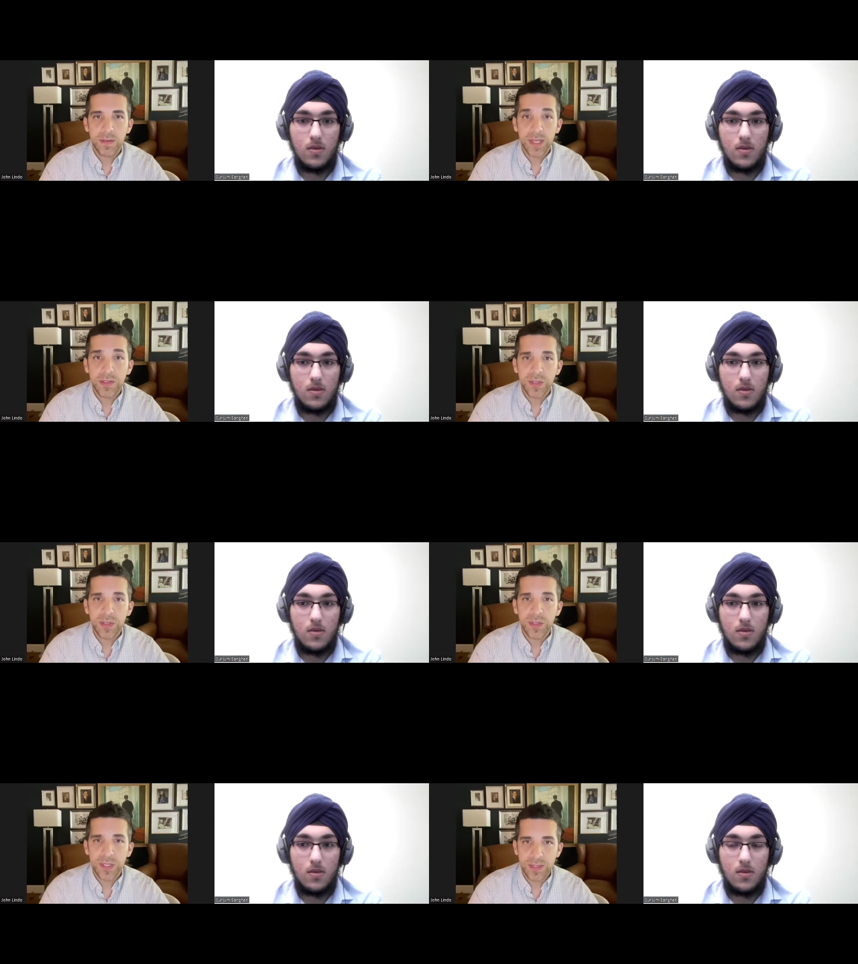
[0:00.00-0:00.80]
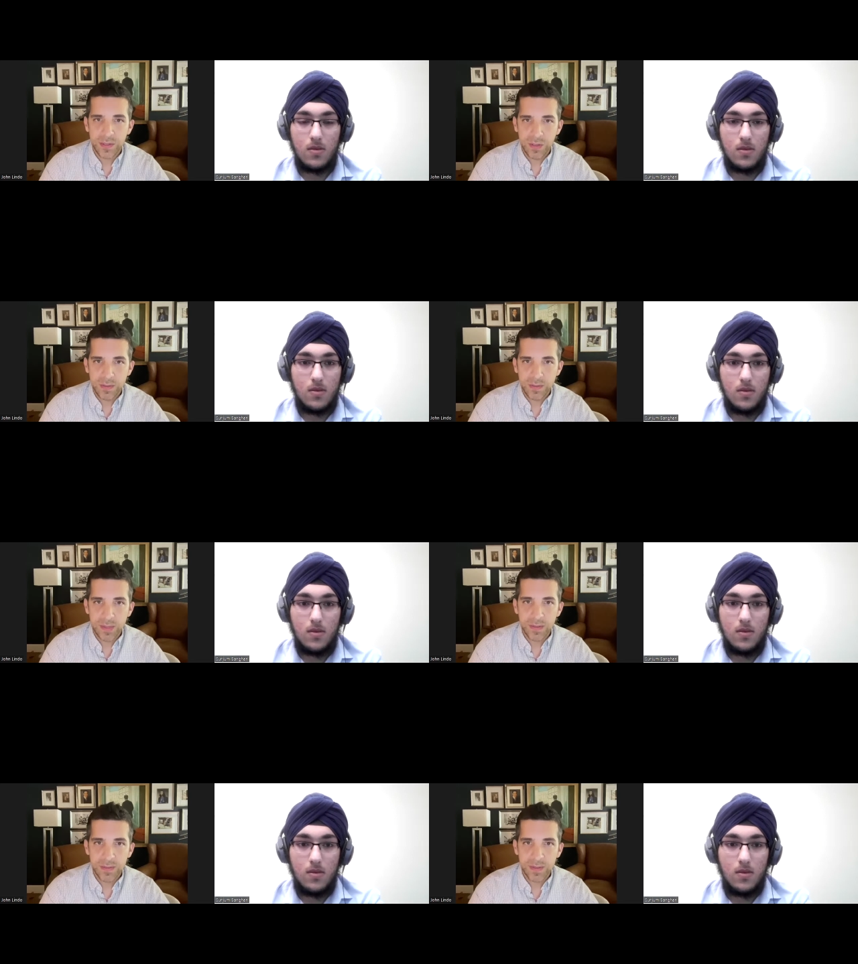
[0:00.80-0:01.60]
Speaker 1: of interest, in terms
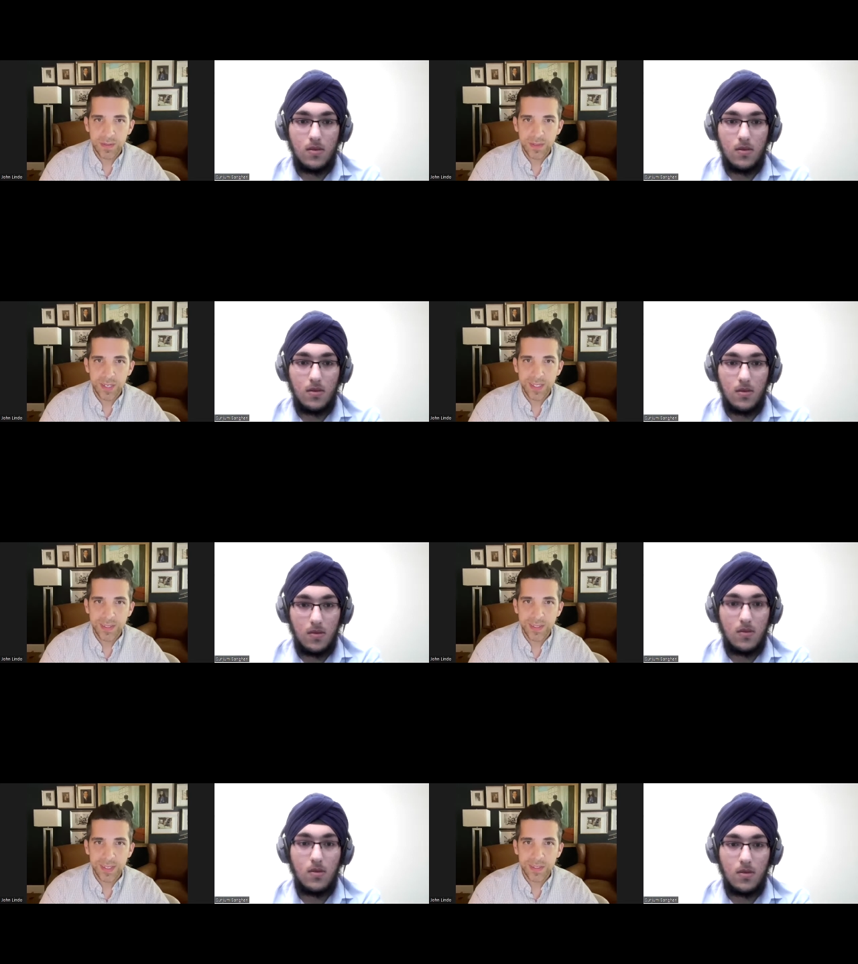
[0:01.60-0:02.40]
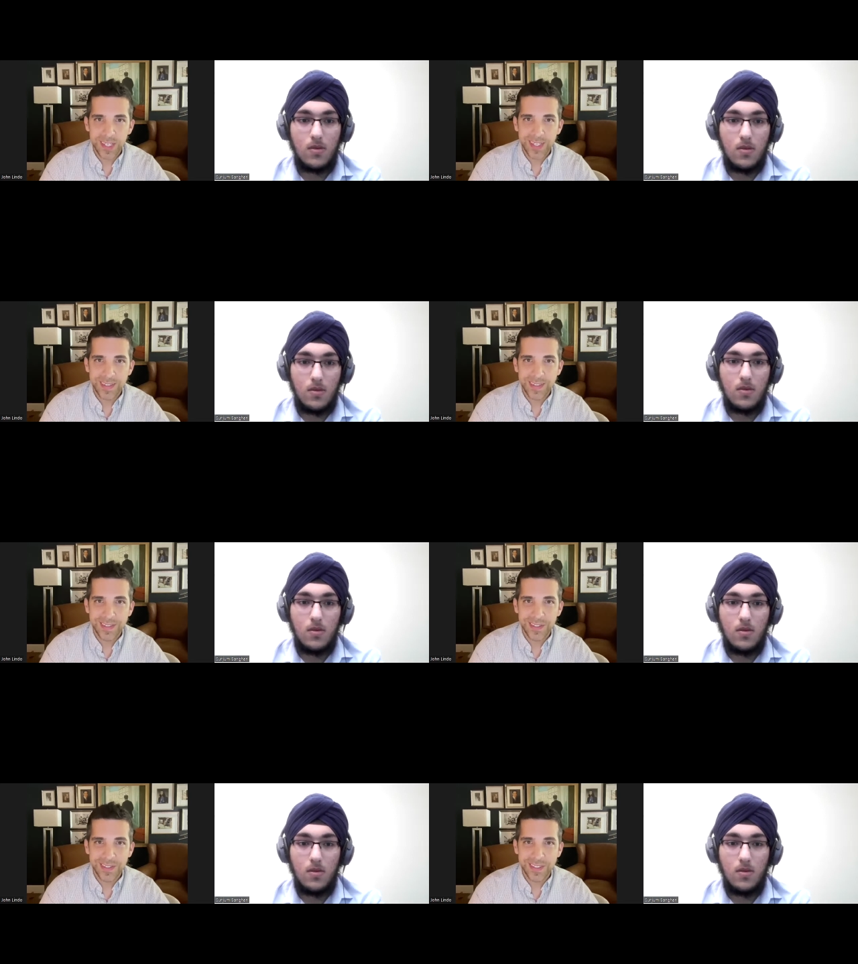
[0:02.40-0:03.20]
of trying to understand
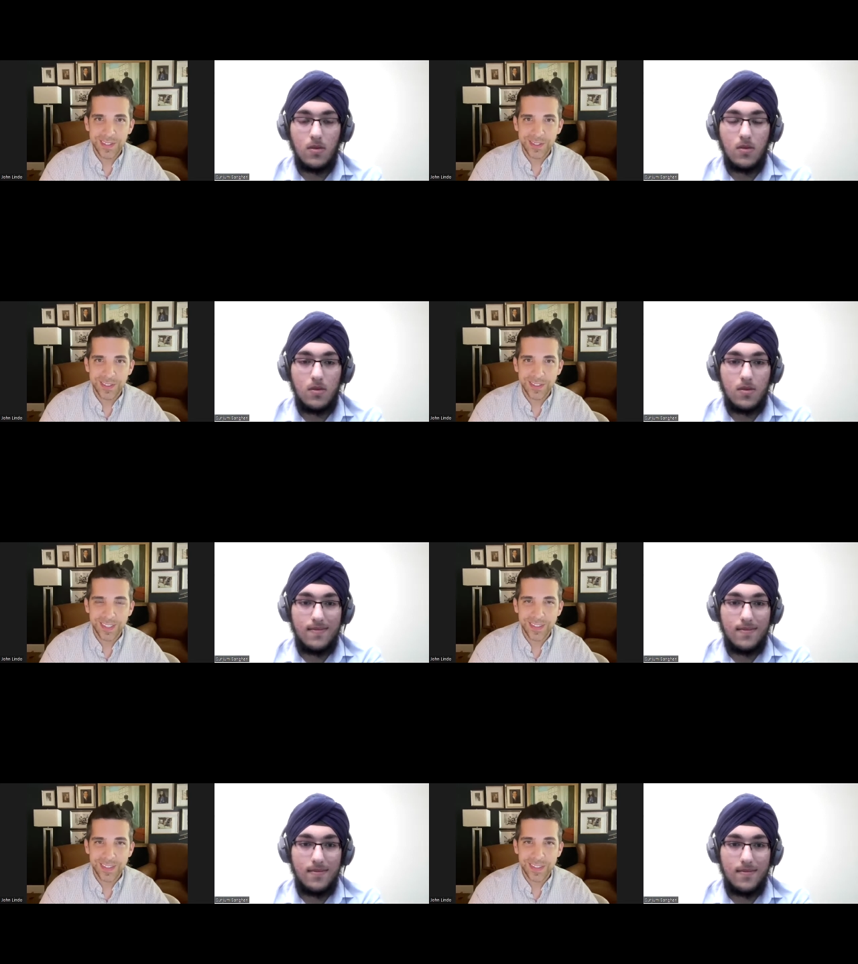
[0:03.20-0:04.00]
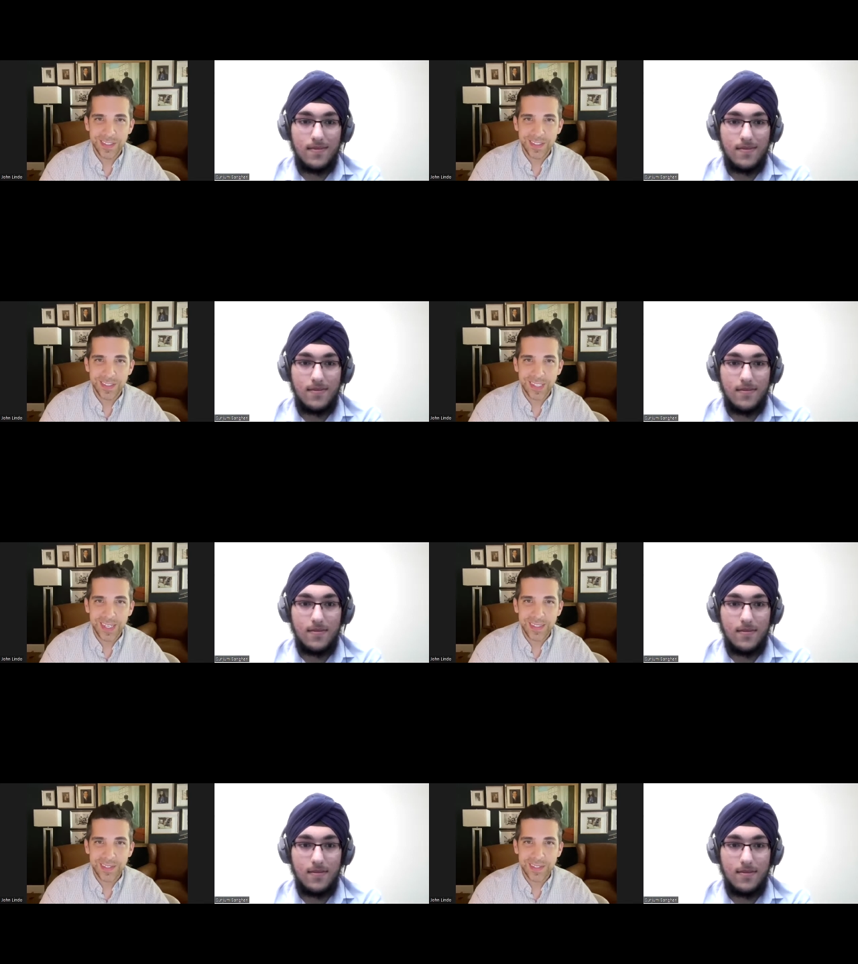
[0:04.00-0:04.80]
indigenous cultures and indigenous
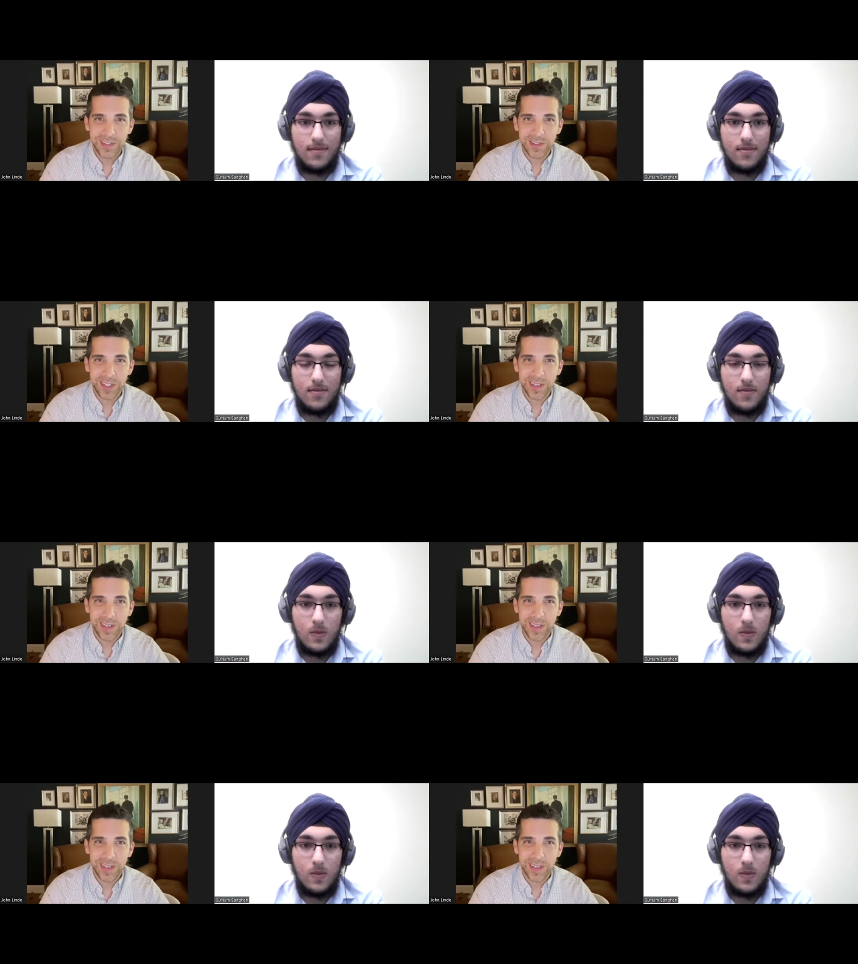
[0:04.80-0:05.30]
ancestry